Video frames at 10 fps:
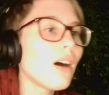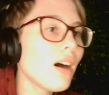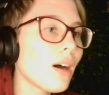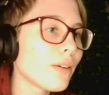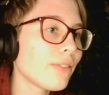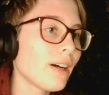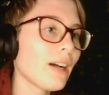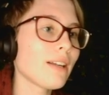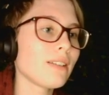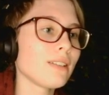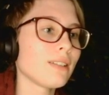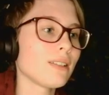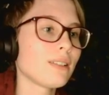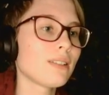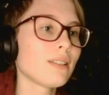Oh, finally.
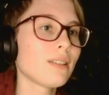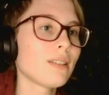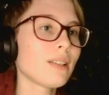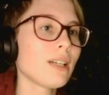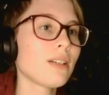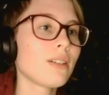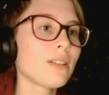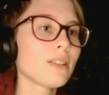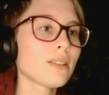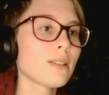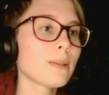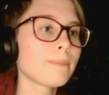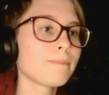Thank goodness.